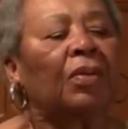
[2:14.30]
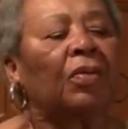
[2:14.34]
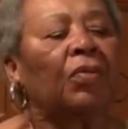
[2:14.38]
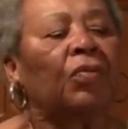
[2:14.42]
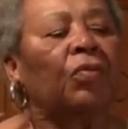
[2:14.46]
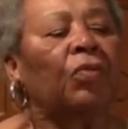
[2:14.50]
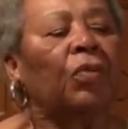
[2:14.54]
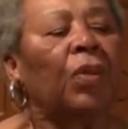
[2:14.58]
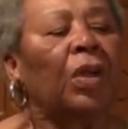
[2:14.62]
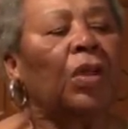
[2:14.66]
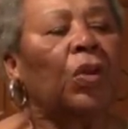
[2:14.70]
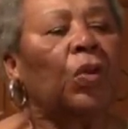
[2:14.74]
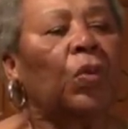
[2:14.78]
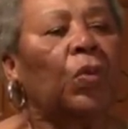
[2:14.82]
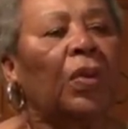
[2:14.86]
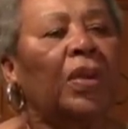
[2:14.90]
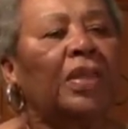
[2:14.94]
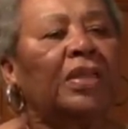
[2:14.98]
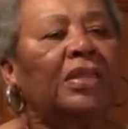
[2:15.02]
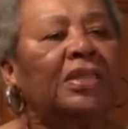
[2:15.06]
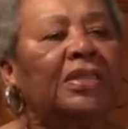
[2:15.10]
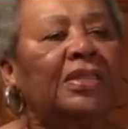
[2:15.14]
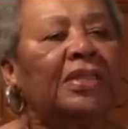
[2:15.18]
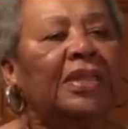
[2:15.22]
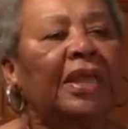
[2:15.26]

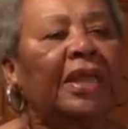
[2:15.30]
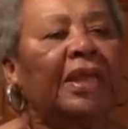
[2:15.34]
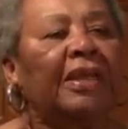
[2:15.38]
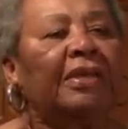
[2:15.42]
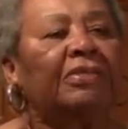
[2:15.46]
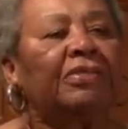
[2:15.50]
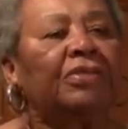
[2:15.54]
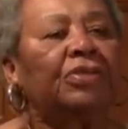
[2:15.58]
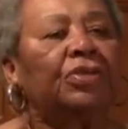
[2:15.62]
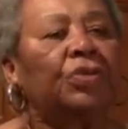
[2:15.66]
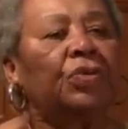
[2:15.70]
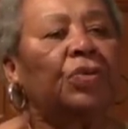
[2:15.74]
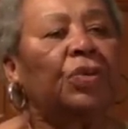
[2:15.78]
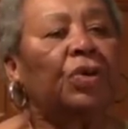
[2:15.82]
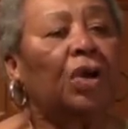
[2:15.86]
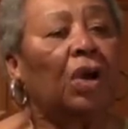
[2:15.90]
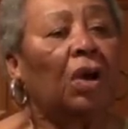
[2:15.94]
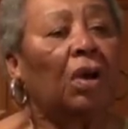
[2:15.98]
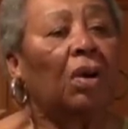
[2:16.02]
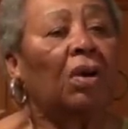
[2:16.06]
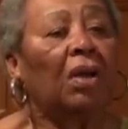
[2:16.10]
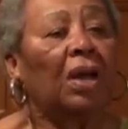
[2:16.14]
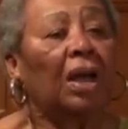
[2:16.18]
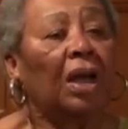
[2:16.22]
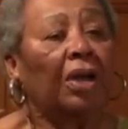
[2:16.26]
runaway slaves who were
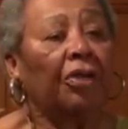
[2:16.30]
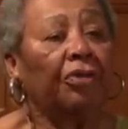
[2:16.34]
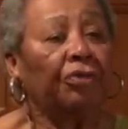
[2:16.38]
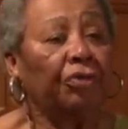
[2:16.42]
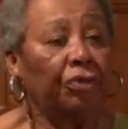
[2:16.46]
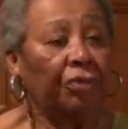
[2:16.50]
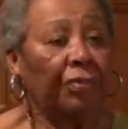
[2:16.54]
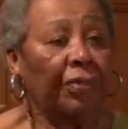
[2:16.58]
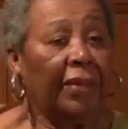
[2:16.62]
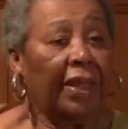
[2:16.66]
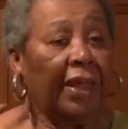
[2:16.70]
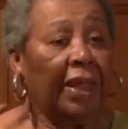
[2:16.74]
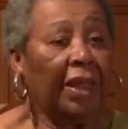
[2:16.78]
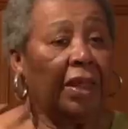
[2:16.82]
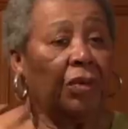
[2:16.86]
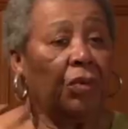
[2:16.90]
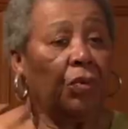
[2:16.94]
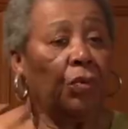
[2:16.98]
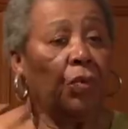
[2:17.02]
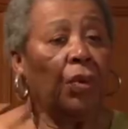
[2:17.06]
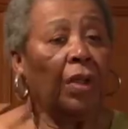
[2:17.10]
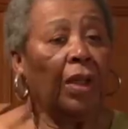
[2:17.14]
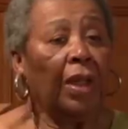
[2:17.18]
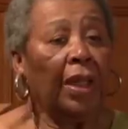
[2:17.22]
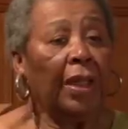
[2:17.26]
called
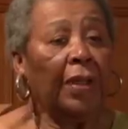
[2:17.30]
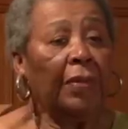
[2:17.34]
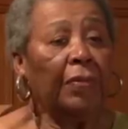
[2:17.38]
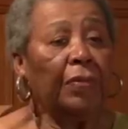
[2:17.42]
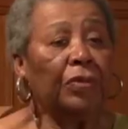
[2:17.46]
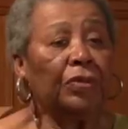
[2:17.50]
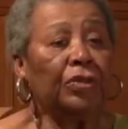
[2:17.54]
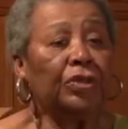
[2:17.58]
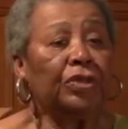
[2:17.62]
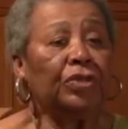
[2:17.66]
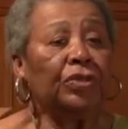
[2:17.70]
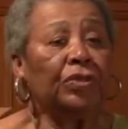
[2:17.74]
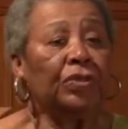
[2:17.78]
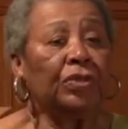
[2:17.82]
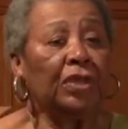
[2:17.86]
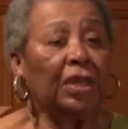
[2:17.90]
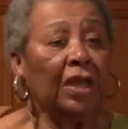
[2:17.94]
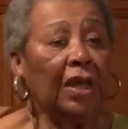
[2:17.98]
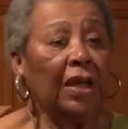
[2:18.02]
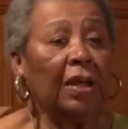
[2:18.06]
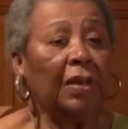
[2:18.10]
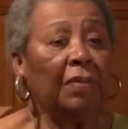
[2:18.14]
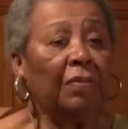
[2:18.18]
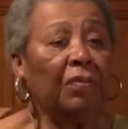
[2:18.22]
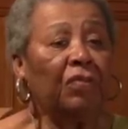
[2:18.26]
contraband were able to
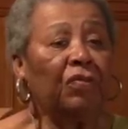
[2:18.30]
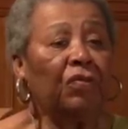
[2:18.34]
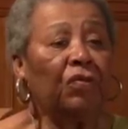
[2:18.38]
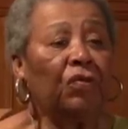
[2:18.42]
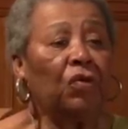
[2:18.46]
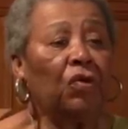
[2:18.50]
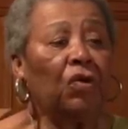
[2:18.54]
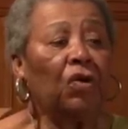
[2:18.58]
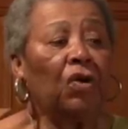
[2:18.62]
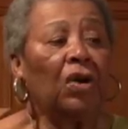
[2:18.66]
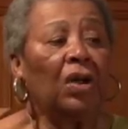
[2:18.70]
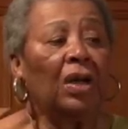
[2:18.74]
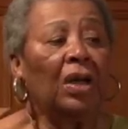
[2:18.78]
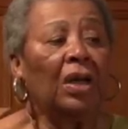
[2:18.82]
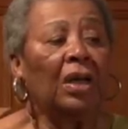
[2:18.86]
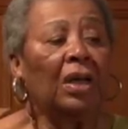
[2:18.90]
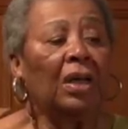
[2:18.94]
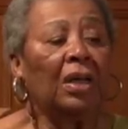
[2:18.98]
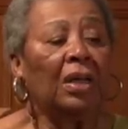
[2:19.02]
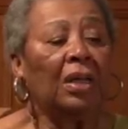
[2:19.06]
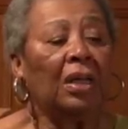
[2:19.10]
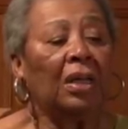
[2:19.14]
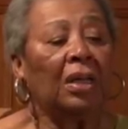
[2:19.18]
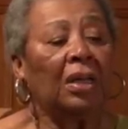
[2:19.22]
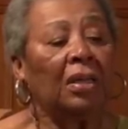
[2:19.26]
come for
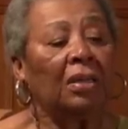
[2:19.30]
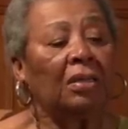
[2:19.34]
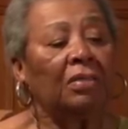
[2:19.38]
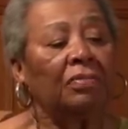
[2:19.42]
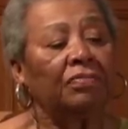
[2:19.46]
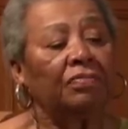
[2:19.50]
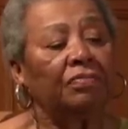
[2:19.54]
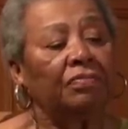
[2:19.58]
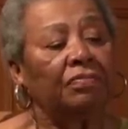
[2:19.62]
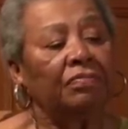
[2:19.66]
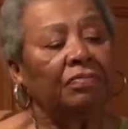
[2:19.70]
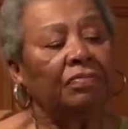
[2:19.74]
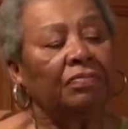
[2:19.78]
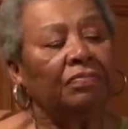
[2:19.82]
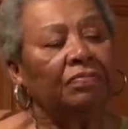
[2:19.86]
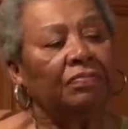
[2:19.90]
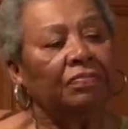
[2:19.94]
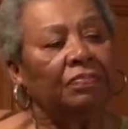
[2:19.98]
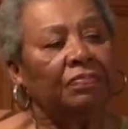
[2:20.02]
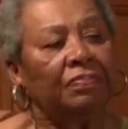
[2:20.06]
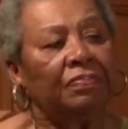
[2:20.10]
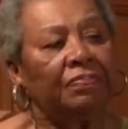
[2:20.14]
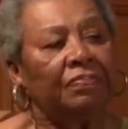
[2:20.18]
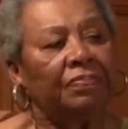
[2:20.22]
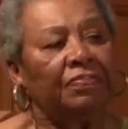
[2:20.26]
uh,
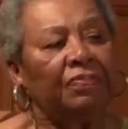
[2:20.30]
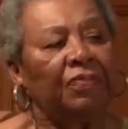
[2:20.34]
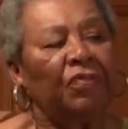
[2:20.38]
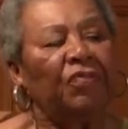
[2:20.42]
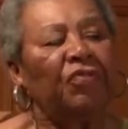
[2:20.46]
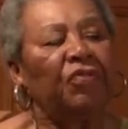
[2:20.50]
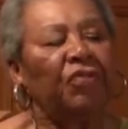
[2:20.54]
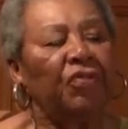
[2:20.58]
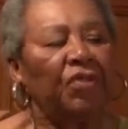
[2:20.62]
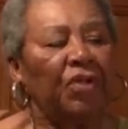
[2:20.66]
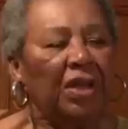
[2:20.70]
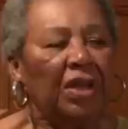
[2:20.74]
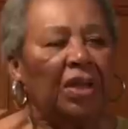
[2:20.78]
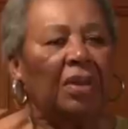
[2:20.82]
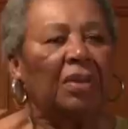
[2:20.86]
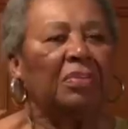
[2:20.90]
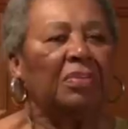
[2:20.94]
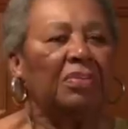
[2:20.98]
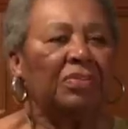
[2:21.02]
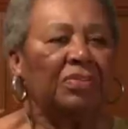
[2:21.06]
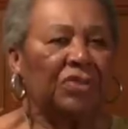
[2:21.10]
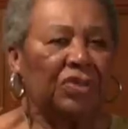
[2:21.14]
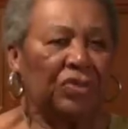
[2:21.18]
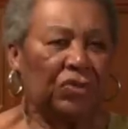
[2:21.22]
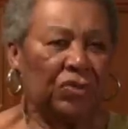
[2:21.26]

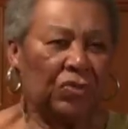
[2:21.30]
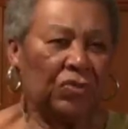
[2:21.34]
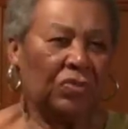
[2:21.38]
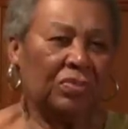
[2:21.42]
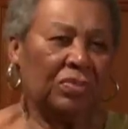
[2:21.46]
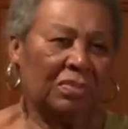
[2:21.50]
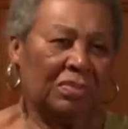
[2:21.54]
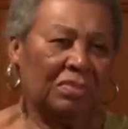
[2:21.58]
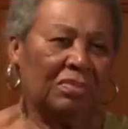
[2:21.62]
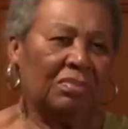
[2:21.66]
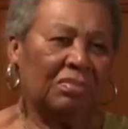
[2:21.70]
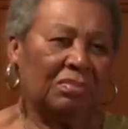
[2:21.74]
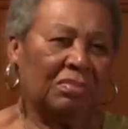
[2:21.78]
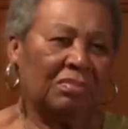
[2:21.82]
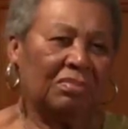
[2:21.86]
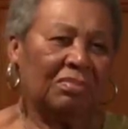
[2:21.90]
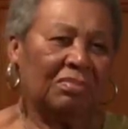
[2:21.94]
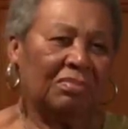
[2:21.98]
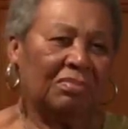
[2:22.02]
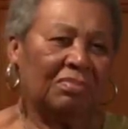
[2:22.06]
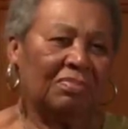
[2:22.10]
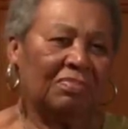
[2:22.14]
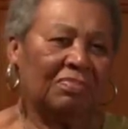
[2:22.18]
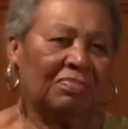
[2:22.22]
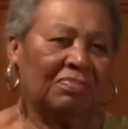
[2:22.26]
freedom so,
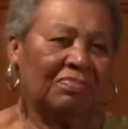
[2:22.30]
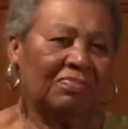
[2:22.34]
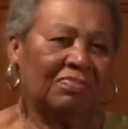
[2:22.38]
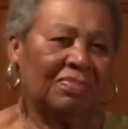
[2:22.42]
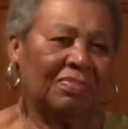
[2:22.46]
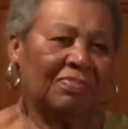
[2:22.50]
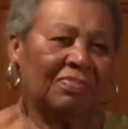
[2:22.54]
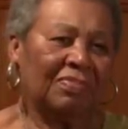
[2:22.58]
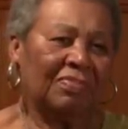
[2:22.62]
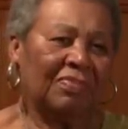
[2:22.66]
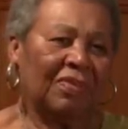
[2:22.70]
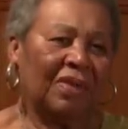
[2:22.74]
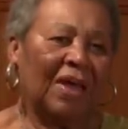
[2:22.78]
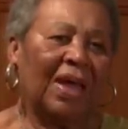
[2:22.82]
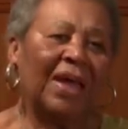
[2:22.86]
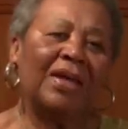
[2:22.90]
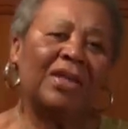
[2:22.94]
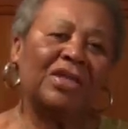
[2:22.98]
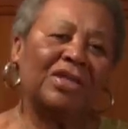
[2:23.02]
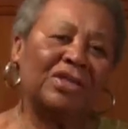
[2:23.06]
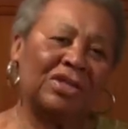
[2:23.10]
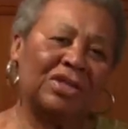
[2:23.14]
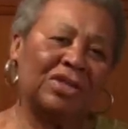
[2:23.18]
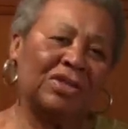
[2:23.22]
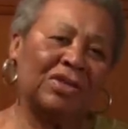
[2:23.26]

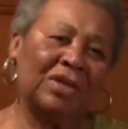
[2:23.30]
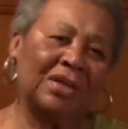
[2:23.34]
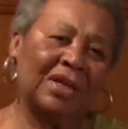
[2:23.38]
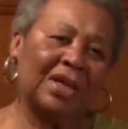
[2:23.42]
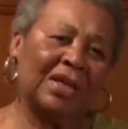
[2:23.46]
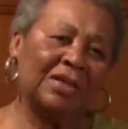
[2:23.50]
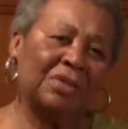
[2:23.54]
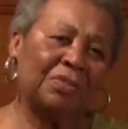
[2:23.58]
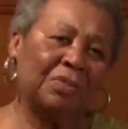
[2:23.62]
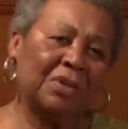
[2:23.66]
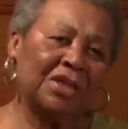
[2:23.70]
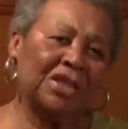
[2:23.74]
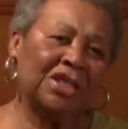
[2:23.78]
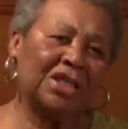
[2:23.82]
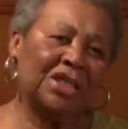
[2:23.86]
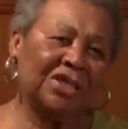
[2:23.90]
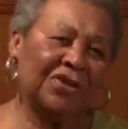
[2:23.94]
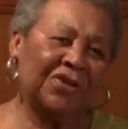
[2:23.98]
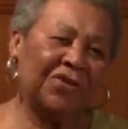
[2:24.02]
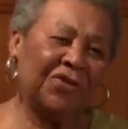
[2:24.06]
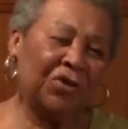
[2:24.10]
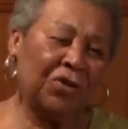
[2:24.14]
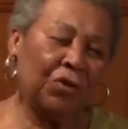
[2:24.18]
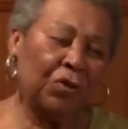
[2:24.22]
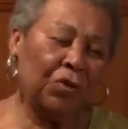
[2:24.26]
as, as much
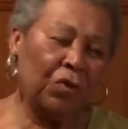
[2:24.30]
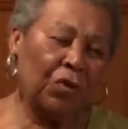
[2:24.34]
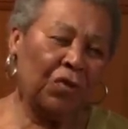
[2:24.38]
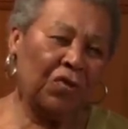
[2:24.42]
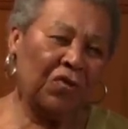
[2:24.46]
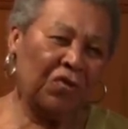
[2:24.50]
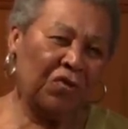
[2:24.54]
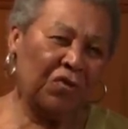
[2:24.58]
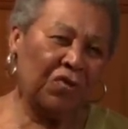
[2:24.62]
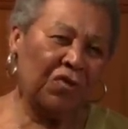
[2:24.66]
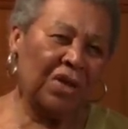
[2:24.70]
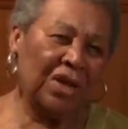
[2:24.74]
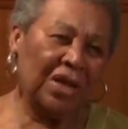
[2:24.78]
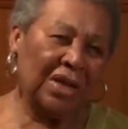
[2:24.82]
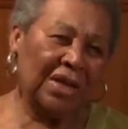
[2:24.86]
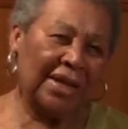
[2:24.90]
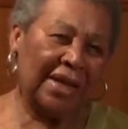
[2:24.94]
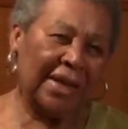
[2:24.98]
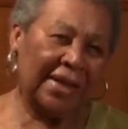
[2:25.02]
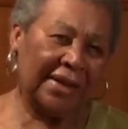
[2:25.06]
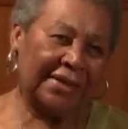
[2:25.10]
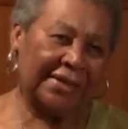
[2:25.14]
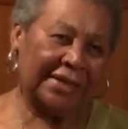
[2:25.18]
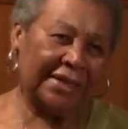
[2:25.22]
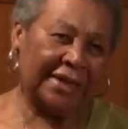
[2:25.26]
as you were free in
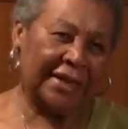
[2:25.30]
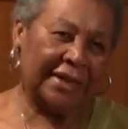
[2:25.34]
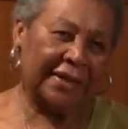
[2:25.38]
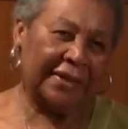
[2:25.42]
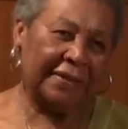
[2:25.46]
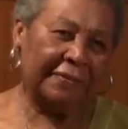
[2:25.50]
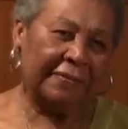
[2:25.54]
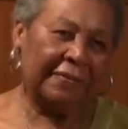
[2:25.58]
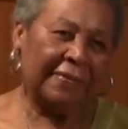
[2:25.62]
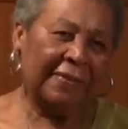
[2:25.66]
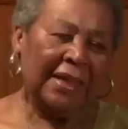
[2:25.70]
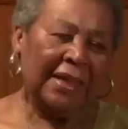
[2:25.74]
that day.